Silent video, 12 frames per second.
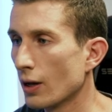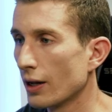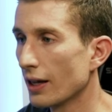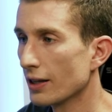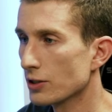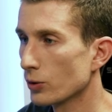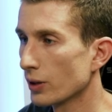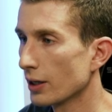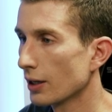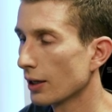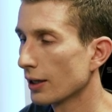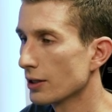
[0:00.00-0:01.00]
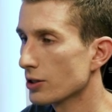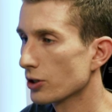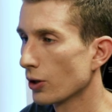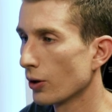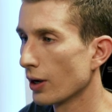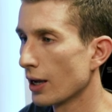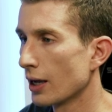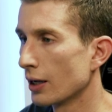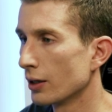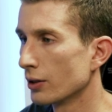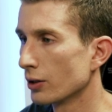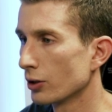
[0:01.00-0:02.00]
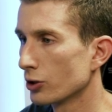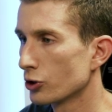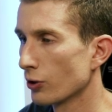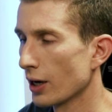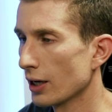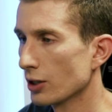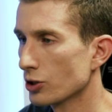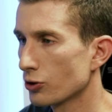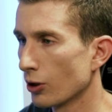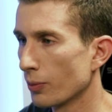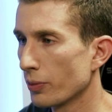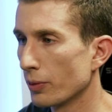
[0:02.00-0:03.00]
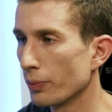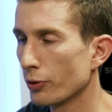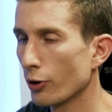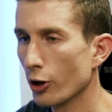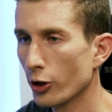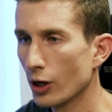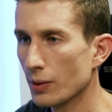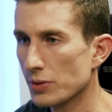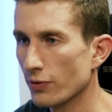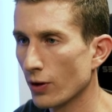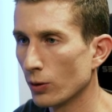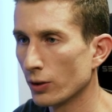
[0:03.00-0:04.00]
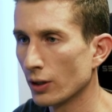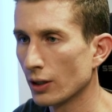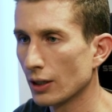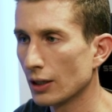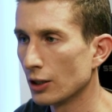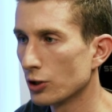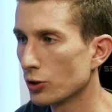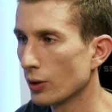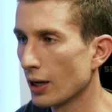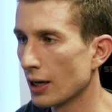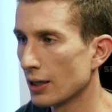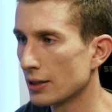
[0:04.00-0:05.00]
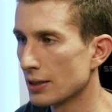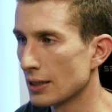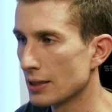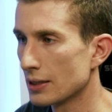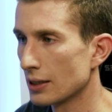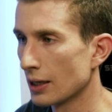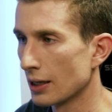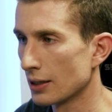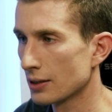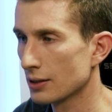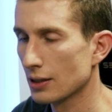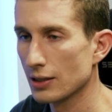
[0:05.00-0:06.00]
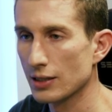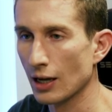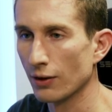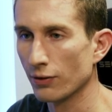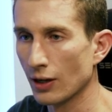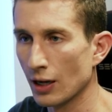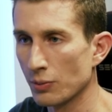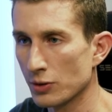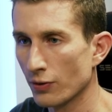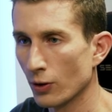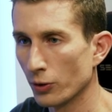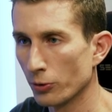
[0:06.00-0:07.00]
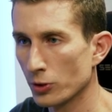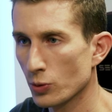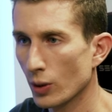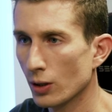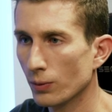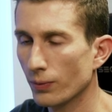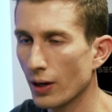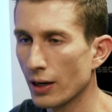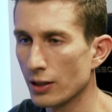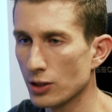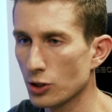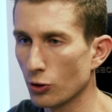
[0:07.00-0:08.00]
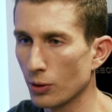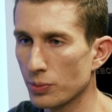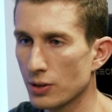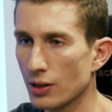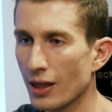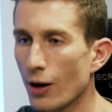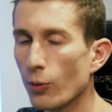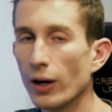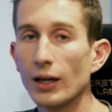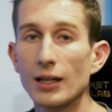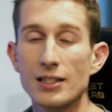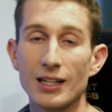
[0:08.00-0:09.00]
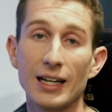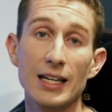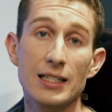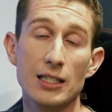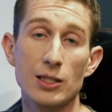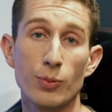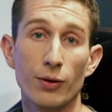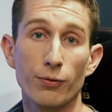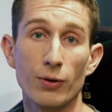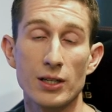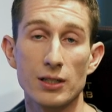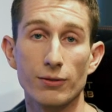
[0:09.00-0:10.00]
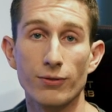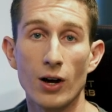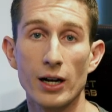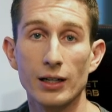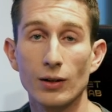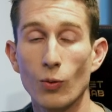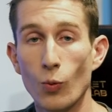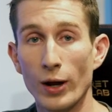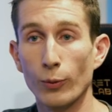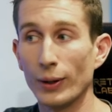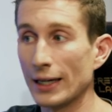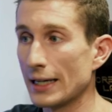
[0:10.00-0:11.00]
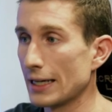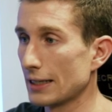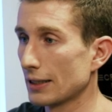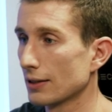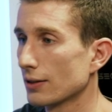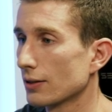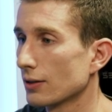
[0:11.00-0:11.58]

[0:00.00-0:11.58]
Now that's all done, let's go and drag and drop the programs folder into our DCS save games folder as well under scripts. That way it's an easy spot for us to find it when we need it.